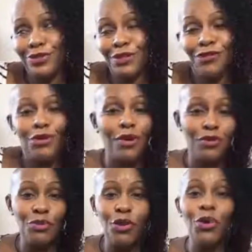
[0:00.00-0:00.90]
a few, a
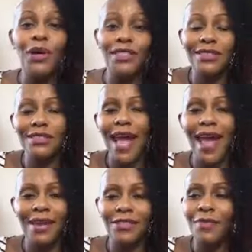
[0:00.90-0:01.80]
few more questions to
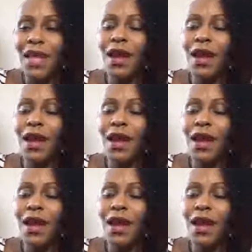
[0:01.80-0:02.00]
ask.